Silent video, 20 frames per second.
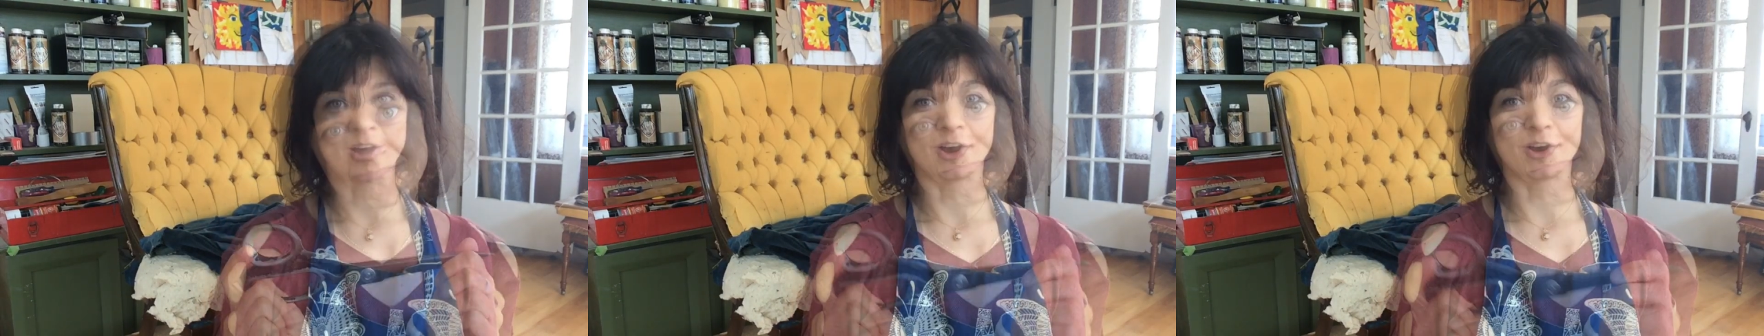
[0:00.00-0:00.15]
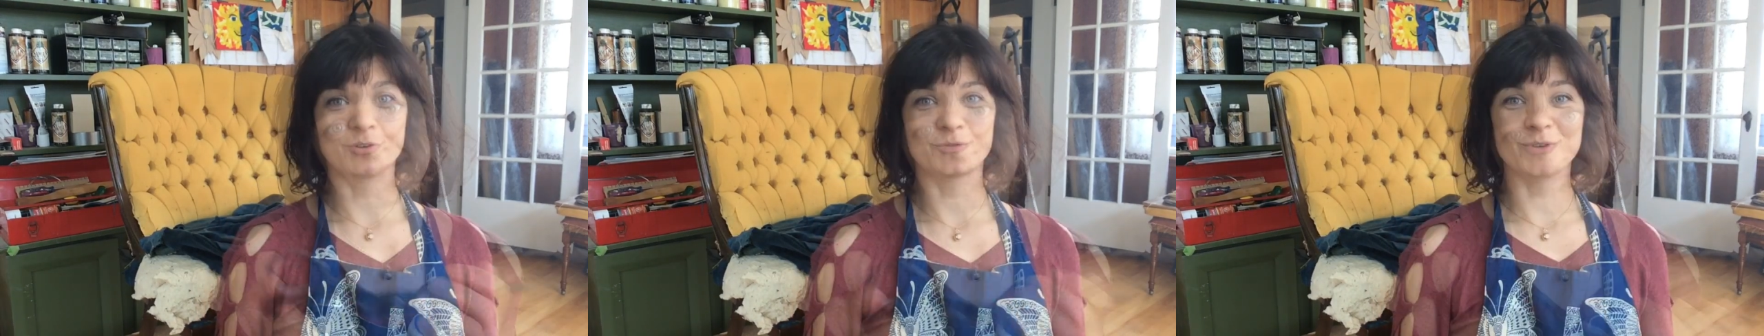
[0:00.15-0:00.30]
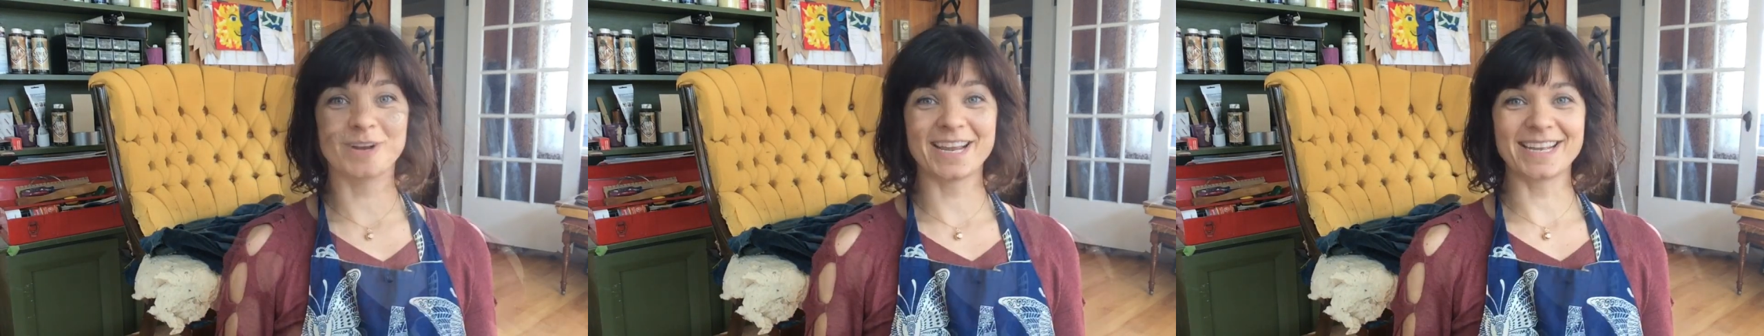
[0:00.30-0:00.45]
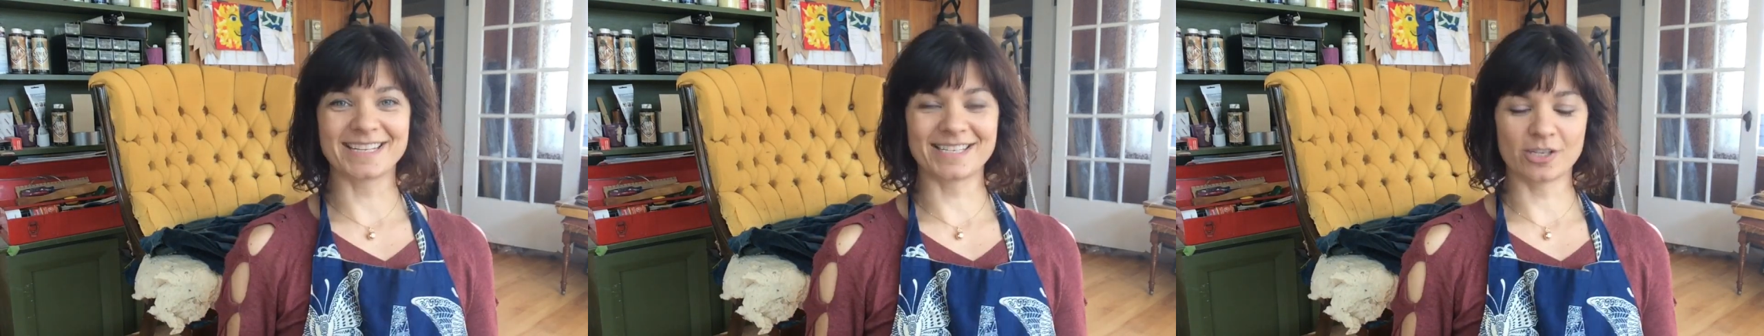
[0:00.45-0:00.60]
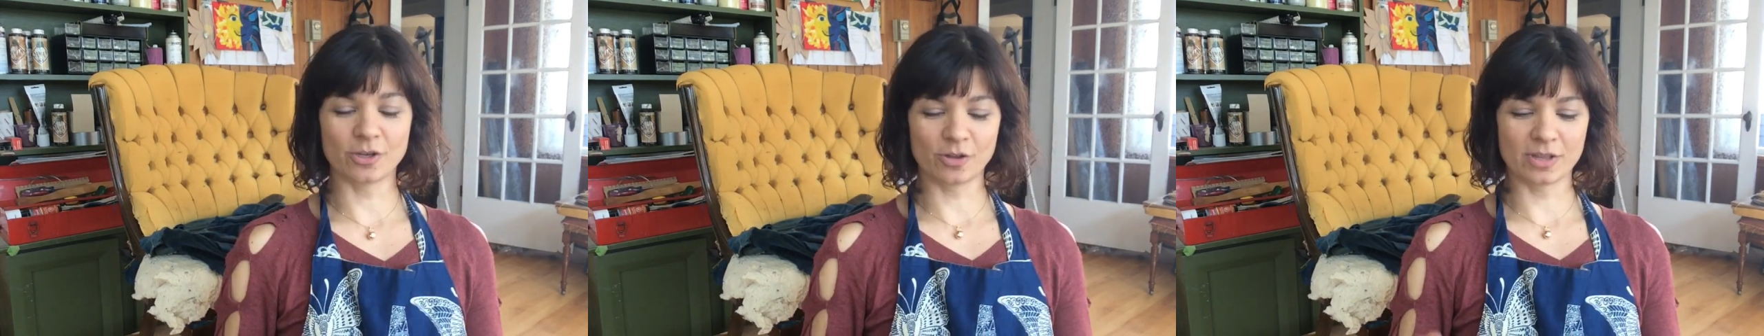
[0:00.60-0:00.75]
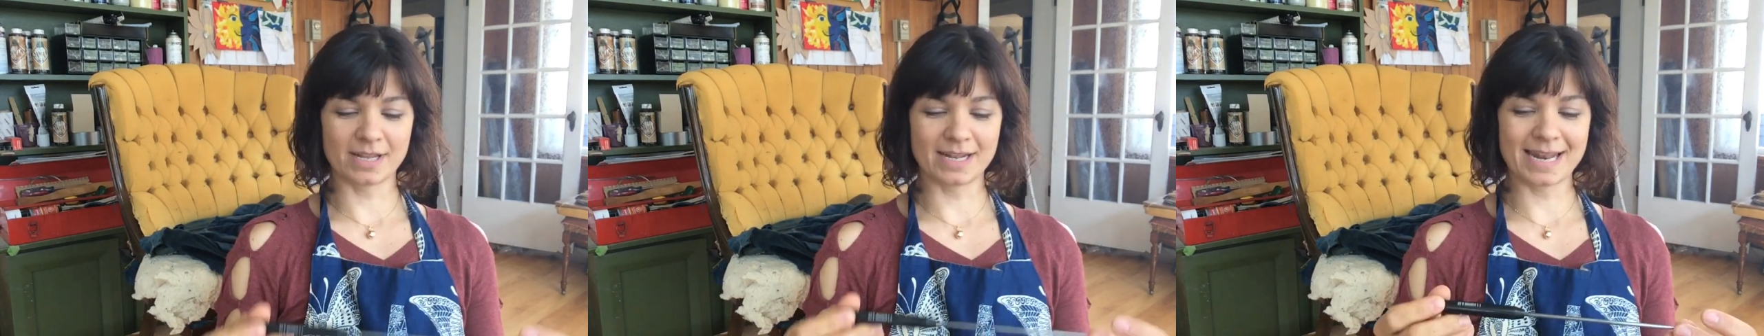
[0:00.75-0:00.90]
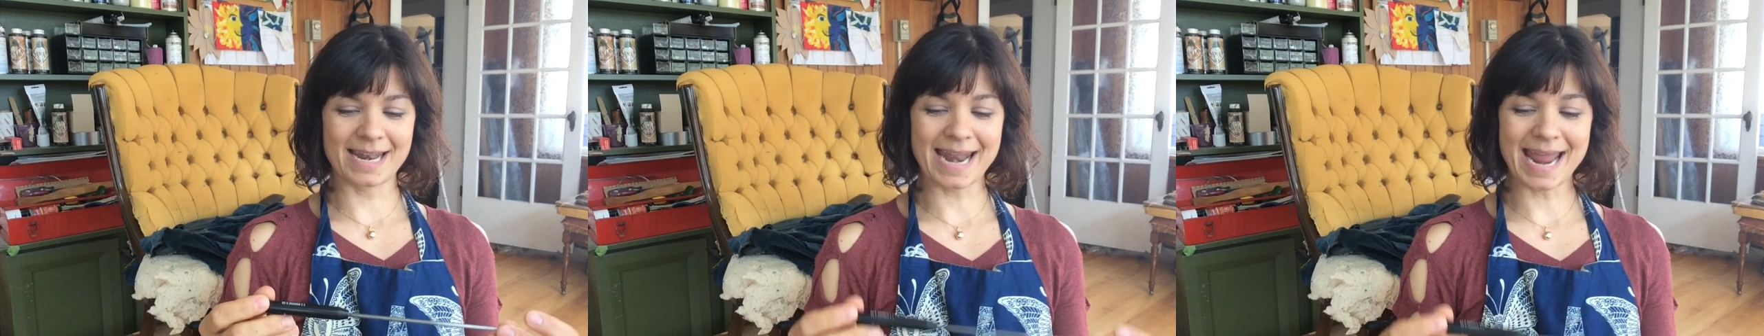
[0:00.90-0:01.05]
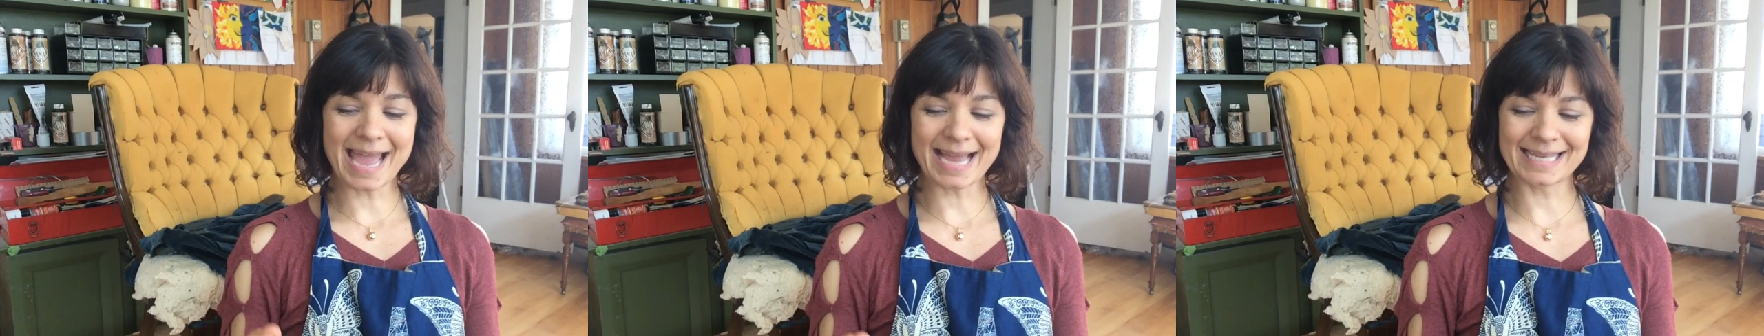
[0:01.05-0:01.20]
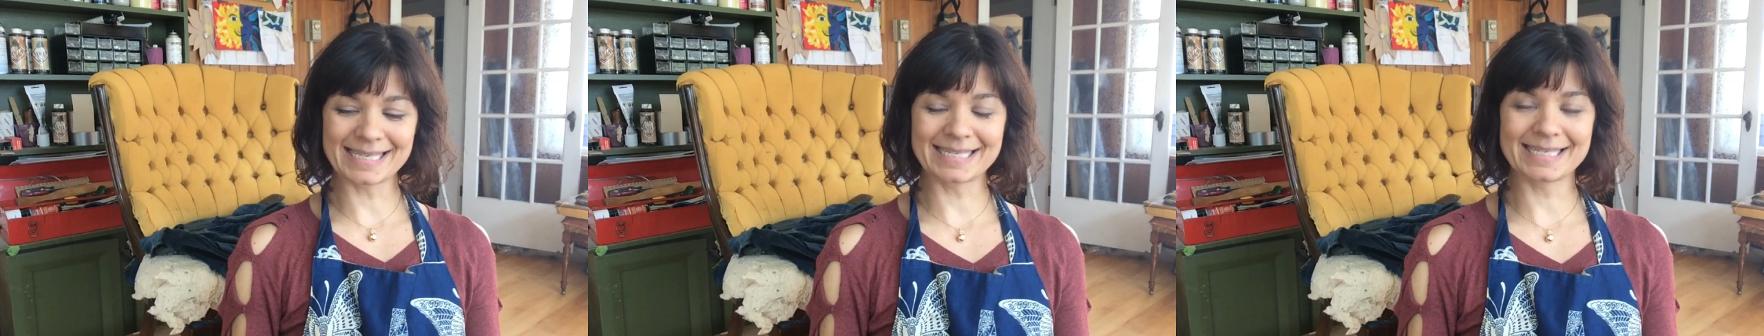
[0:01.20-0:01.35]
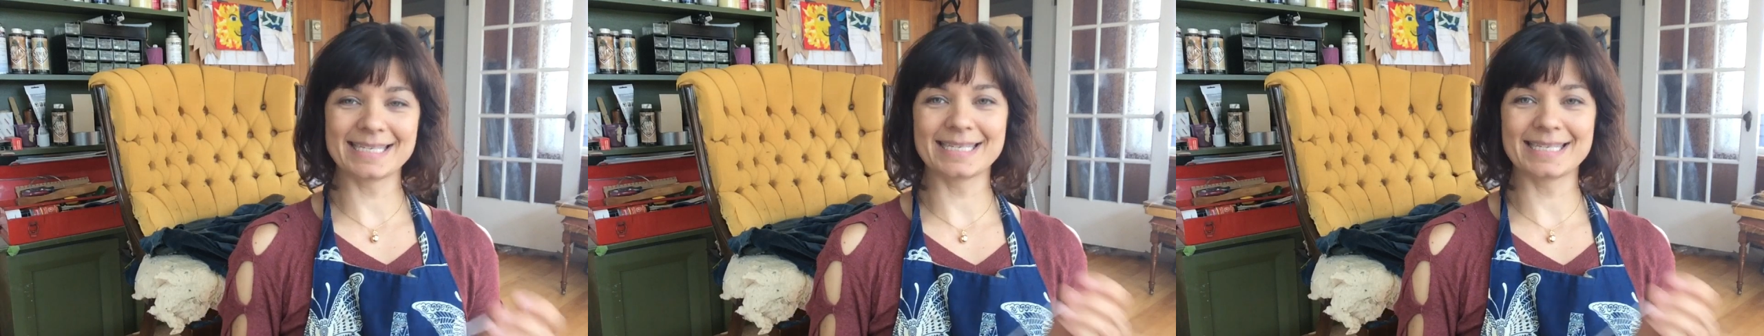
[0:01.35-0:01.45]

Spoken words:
All right, so the next